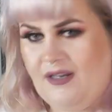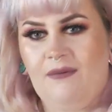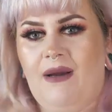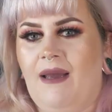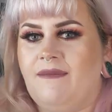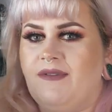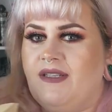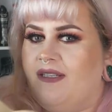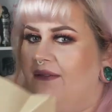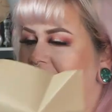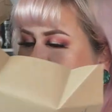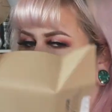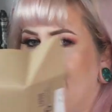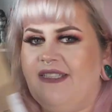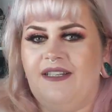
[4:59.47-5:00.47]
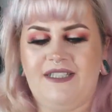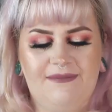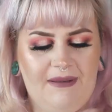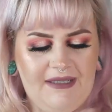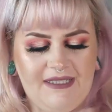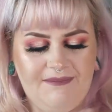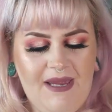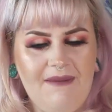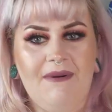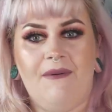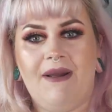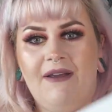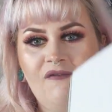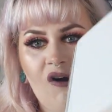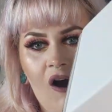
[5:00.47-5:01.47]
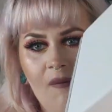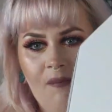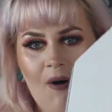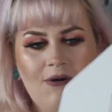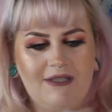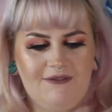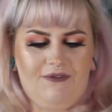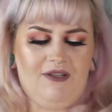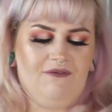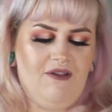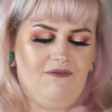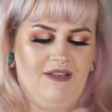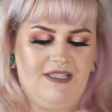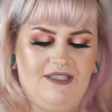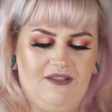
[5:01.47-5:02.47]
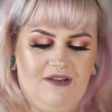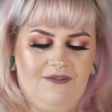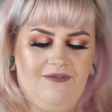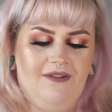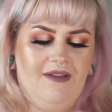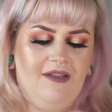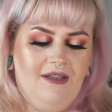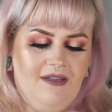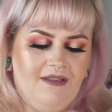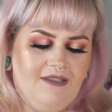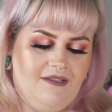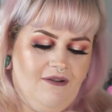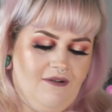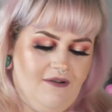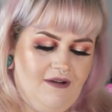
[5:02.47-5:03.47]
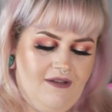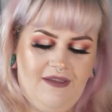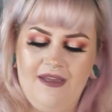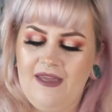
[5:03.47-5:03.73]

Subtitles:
don't know why I'm just still small as paper when I've got a box full of lovely stuff. So